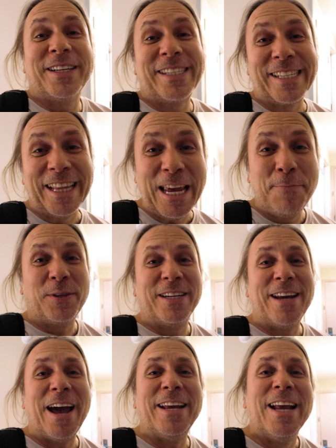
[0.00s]
bit of sleep
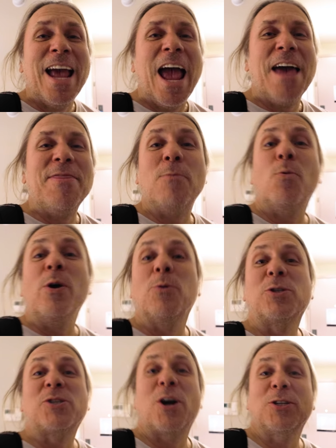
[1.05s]
tonight, and then we
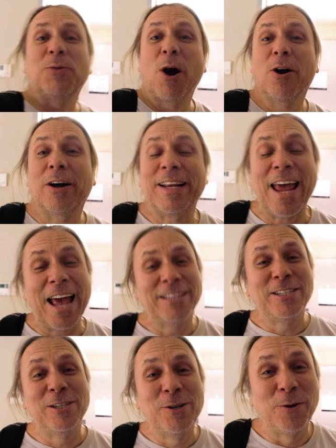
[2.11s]
will start tomorrow and
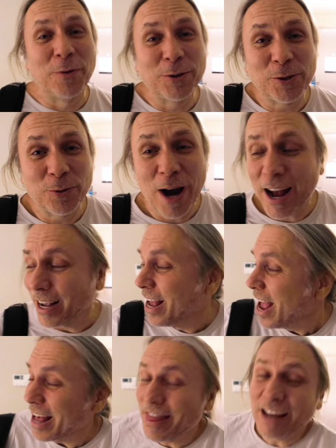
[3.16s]
head to Universal Rock
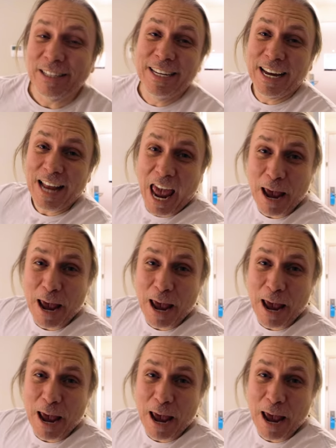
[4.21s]
and then get